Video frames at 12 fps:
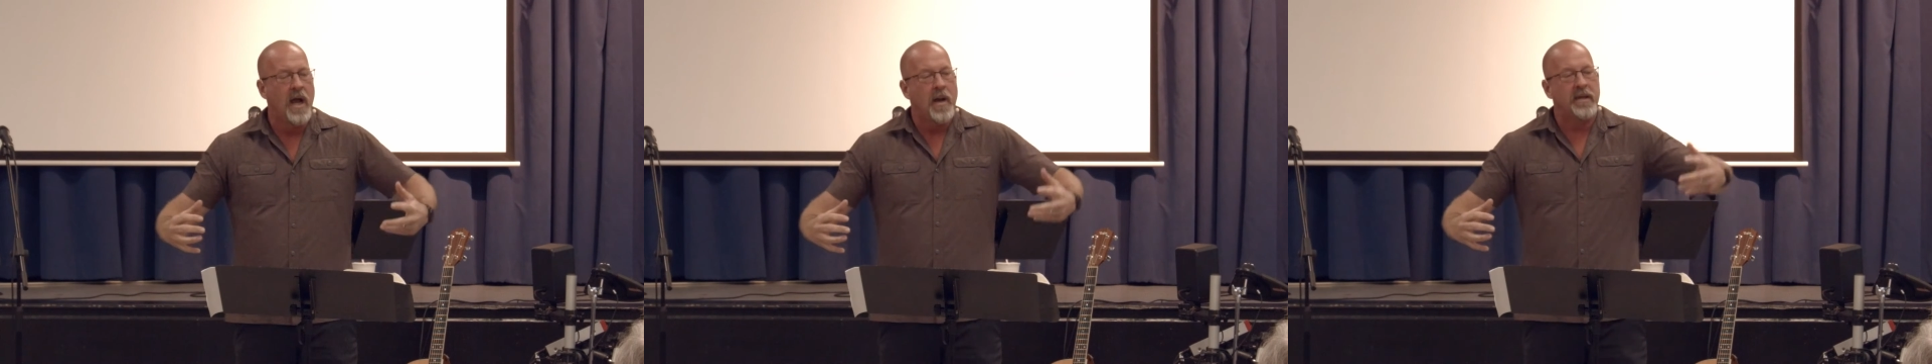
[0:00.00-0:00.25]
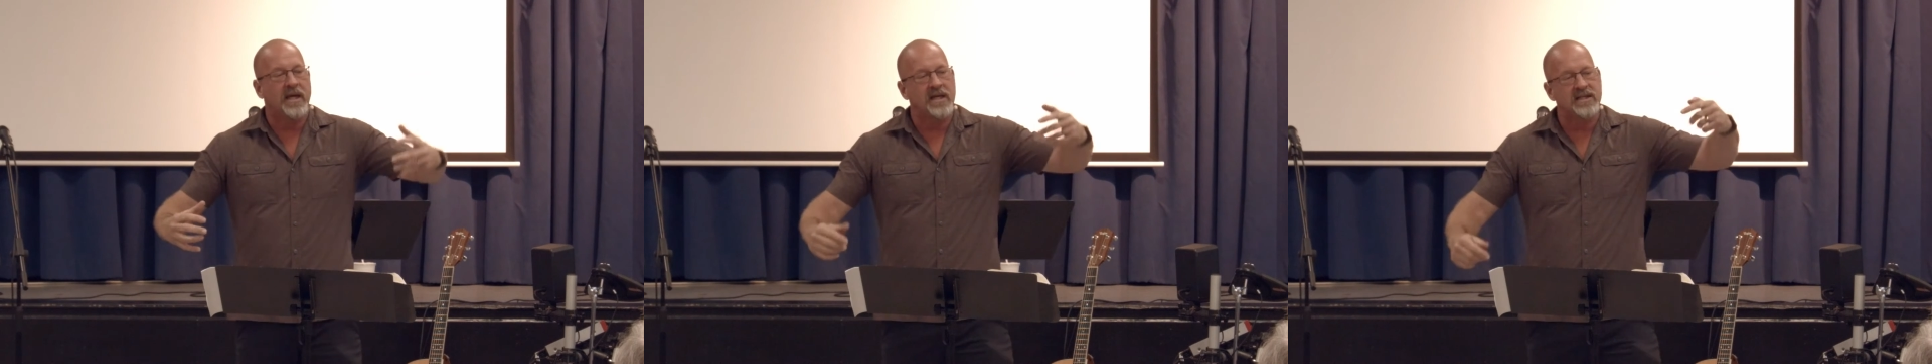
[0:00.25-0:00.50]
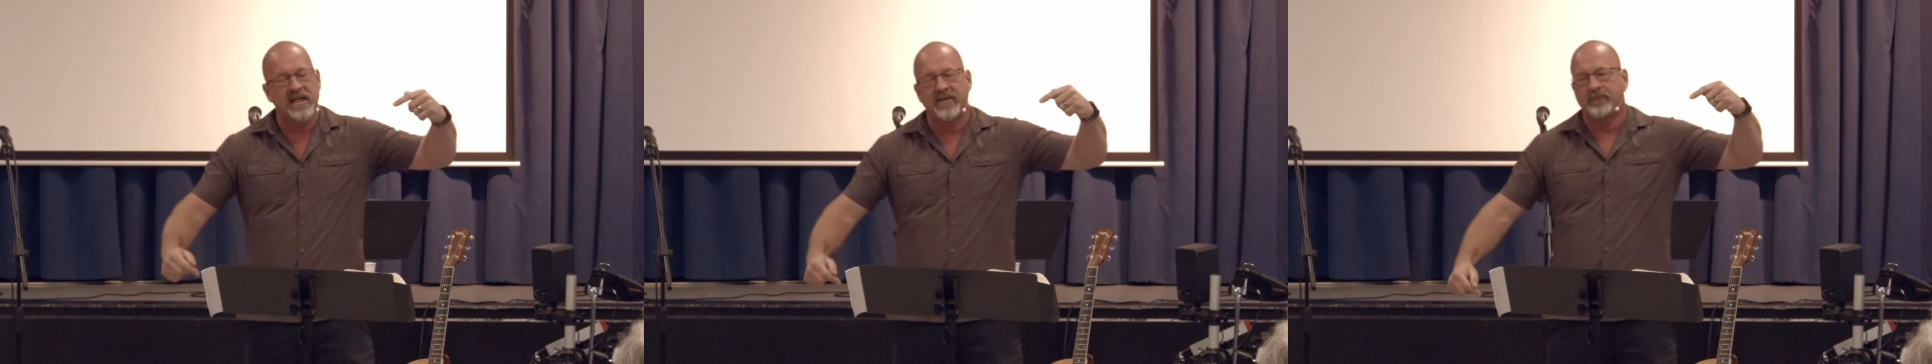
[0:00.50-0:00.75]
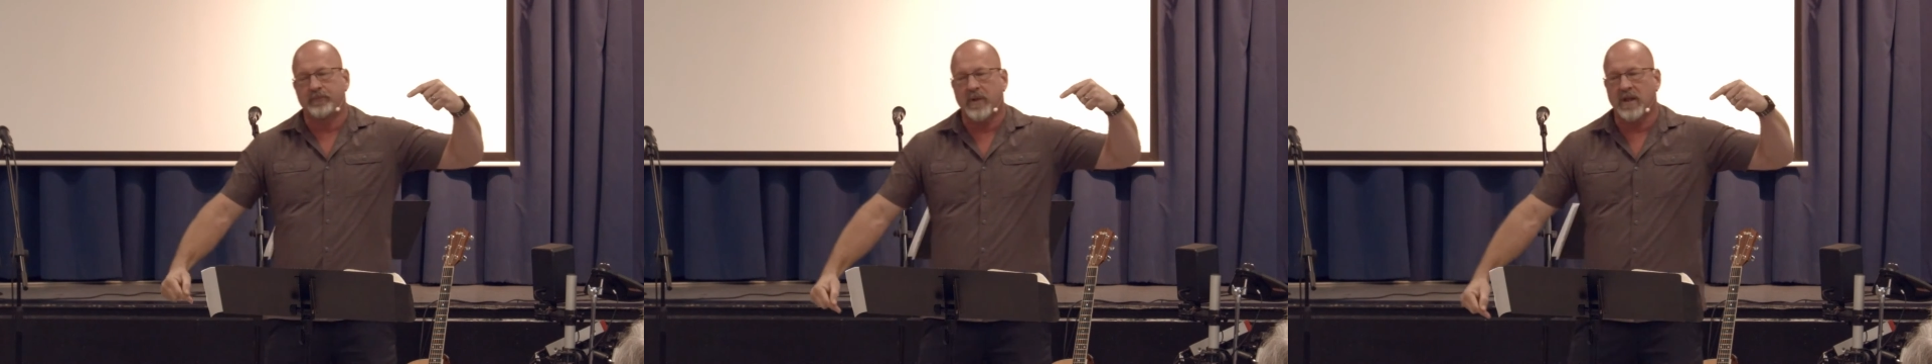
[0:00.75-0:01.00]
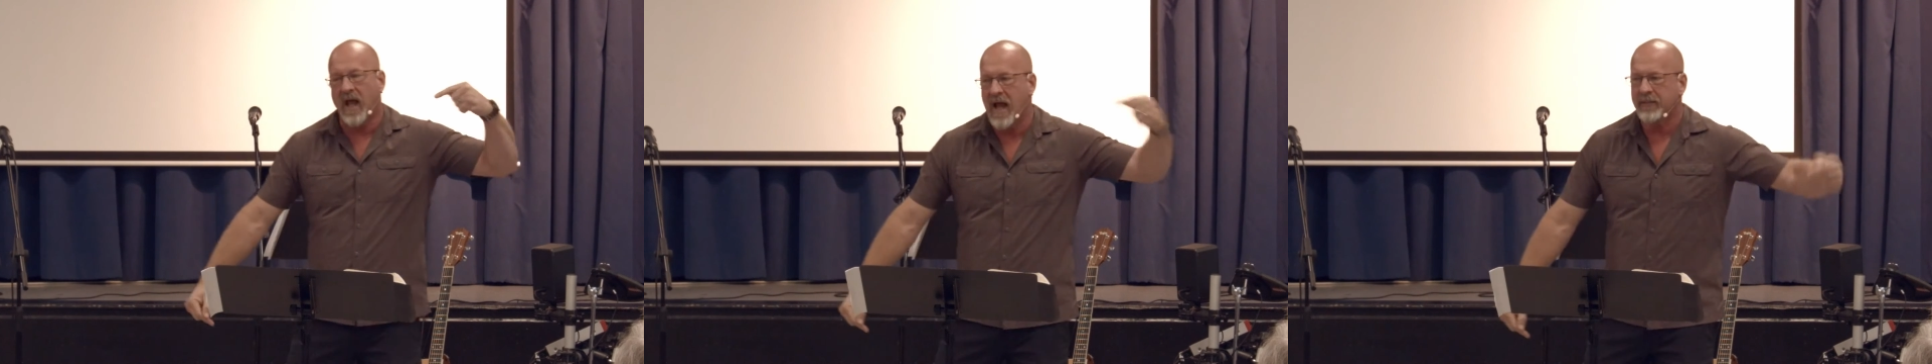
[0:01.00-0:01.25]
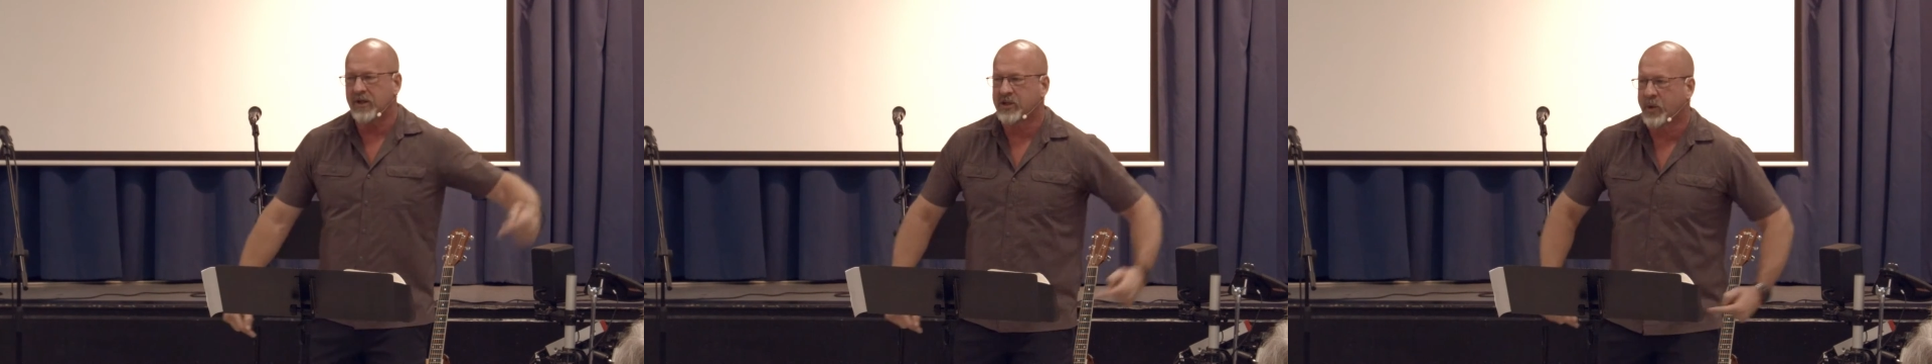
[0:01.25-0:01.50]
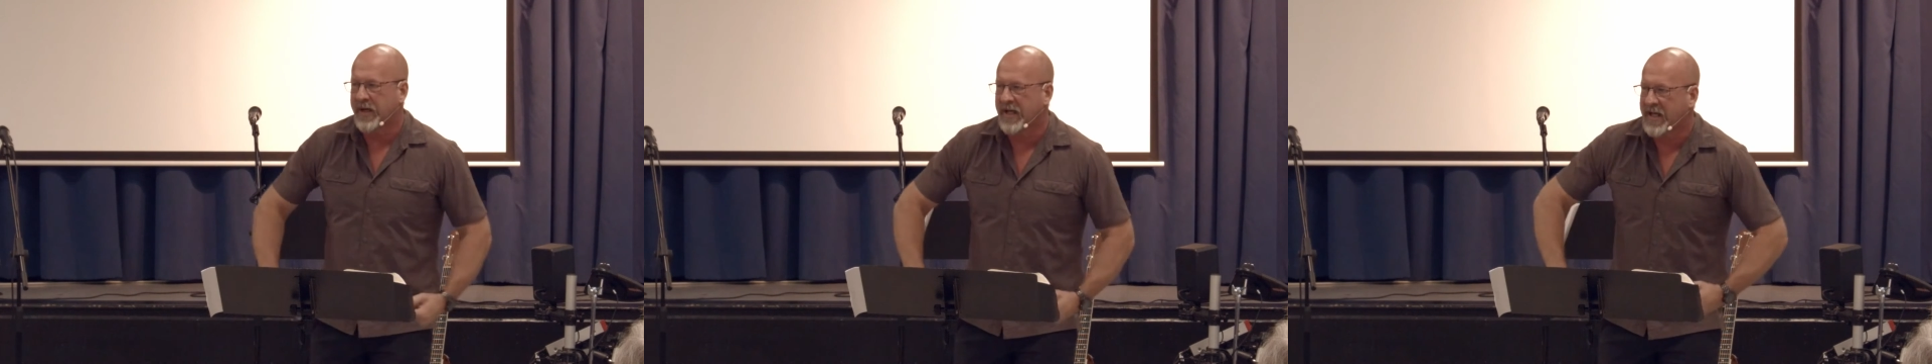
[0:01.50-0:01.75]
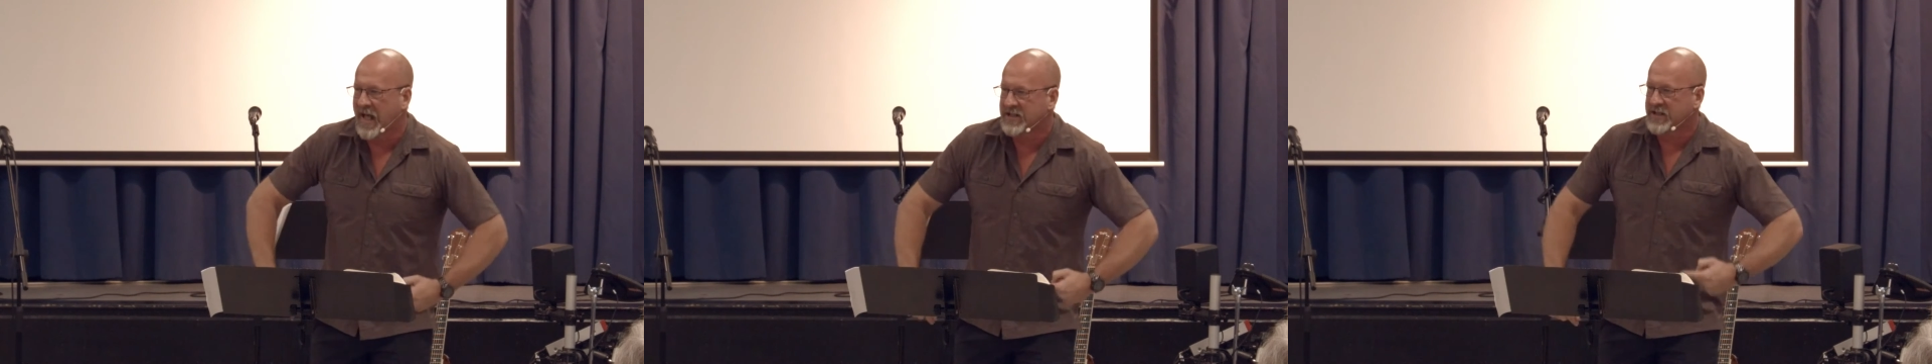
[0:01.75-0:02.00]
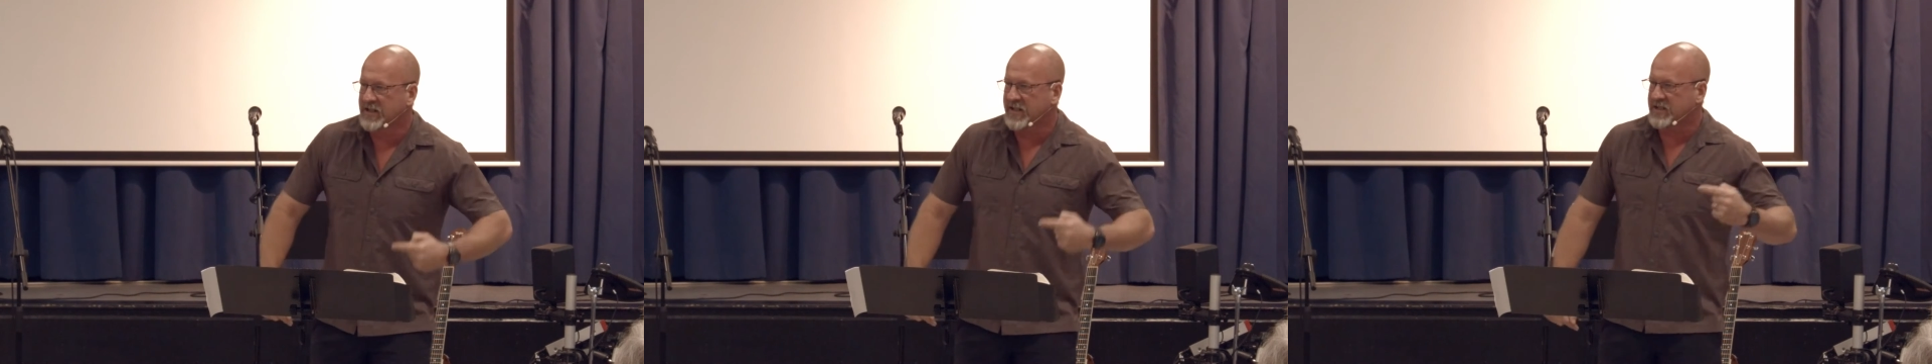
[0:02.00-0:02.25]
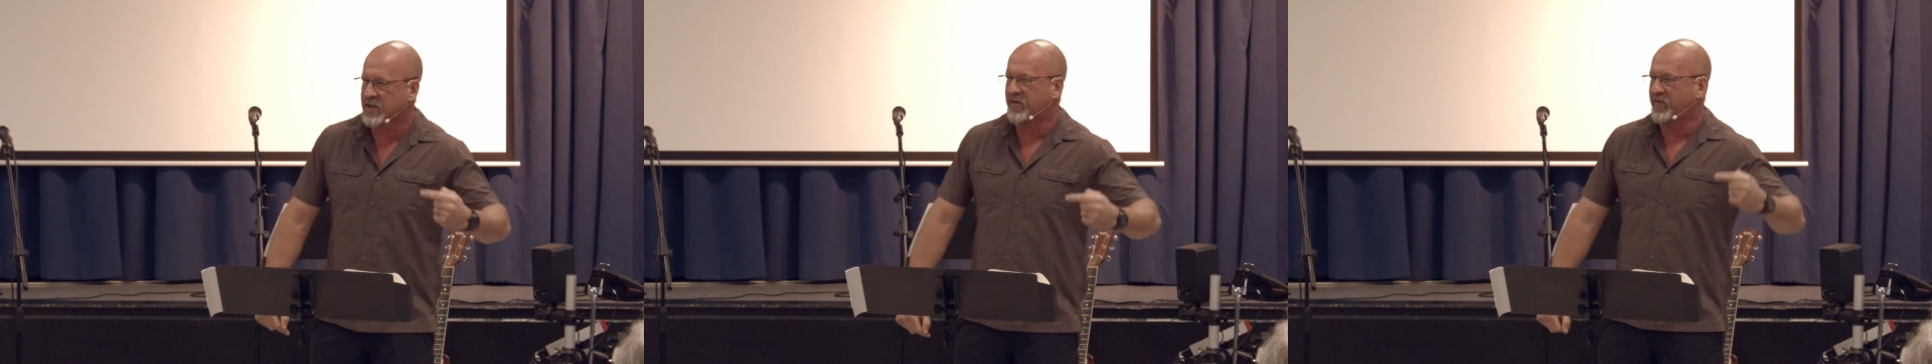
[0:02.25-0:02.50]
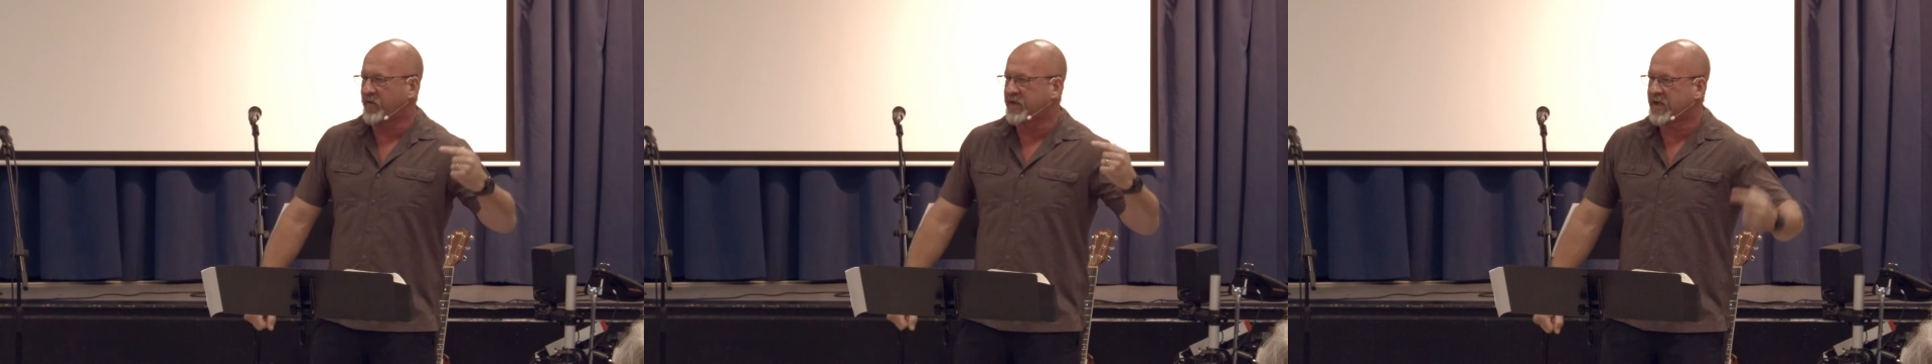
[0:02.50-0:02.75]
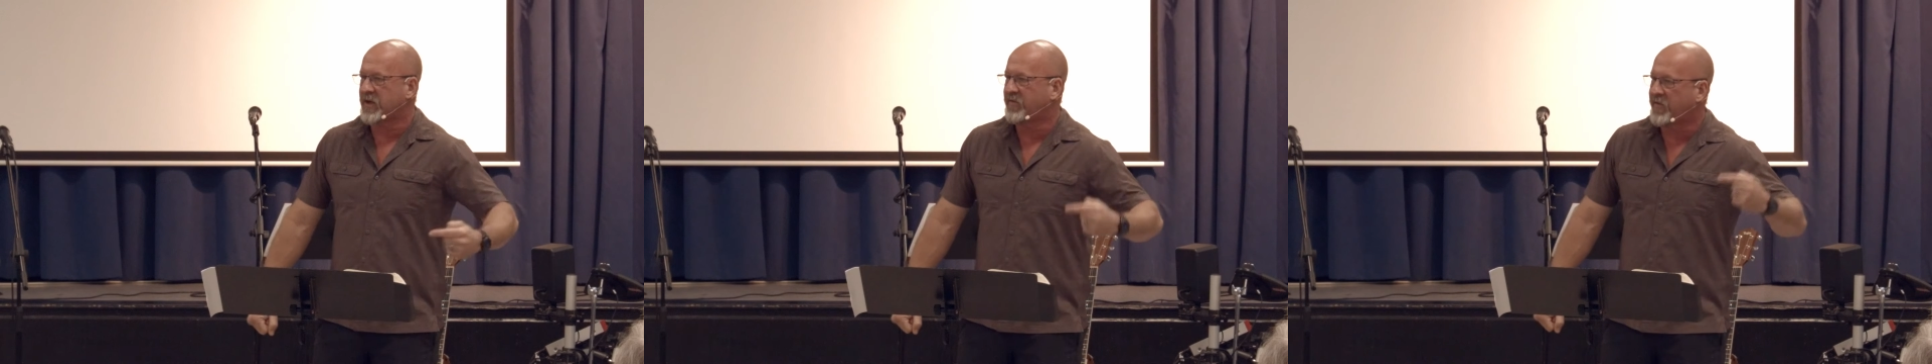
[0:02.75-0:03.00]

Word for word: because he climbed a tree to catch a lizard for dinner,